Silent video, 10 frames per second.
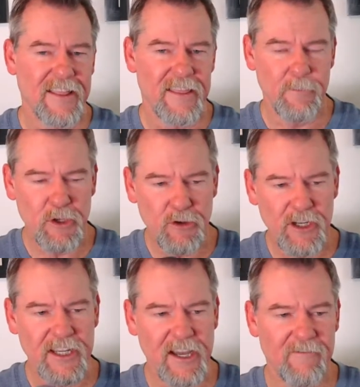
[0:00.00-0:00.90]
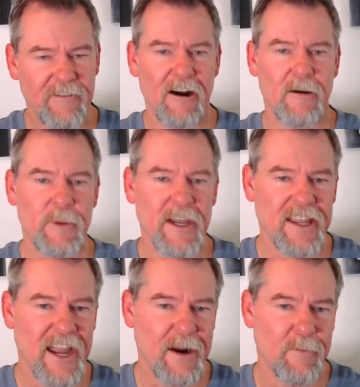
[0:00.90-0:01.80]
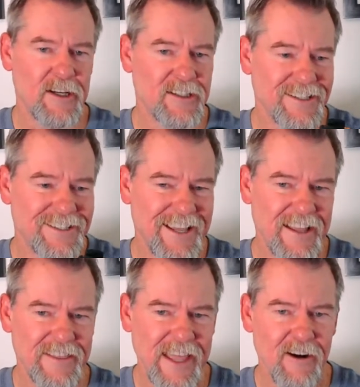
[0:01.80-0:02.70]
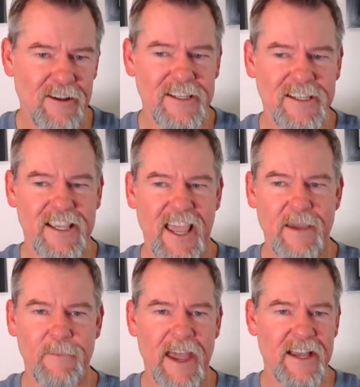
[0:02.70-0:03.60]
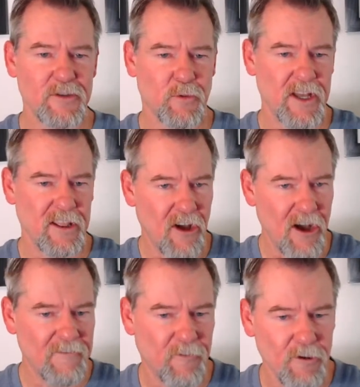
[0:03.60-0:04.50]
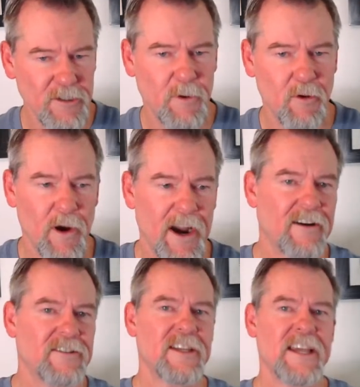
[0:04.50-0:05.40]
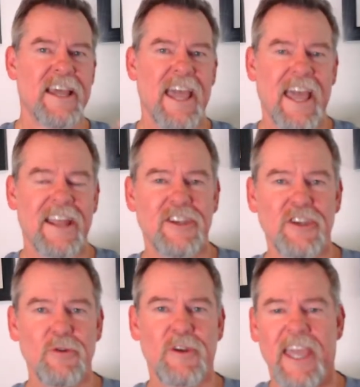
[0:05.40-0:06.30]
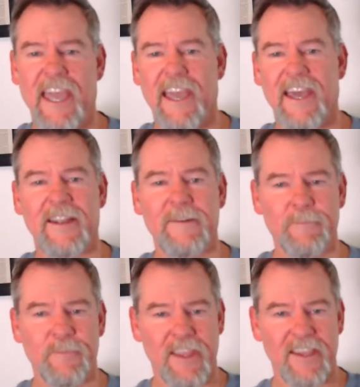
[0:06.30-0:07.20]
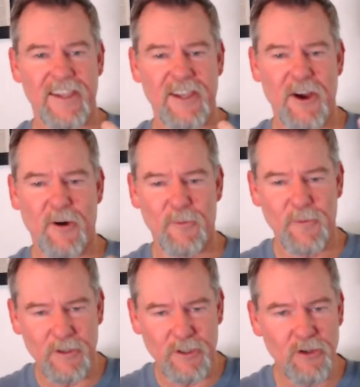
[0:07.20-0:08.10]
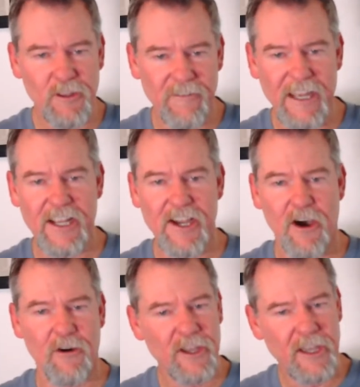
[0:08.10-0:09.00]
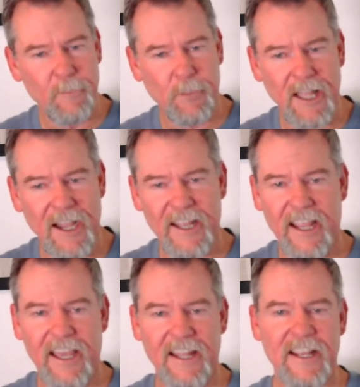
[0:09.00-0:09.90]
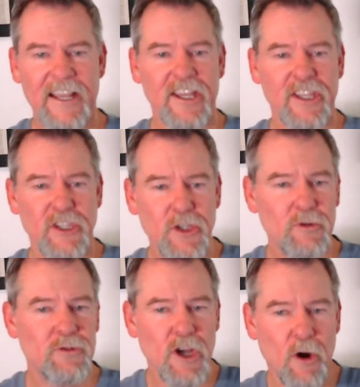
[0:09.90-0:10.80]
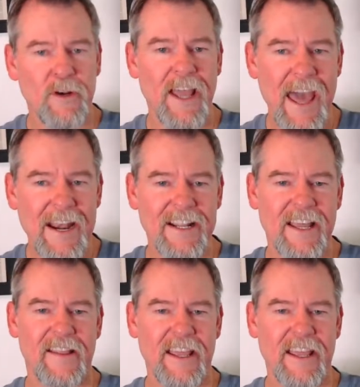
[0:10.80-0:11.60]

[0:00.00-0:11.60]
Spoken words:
The beauty of Veripic cameras is that they are the same as what law enforcement wears, and you can, you do the video, plug it in, you don't edit it.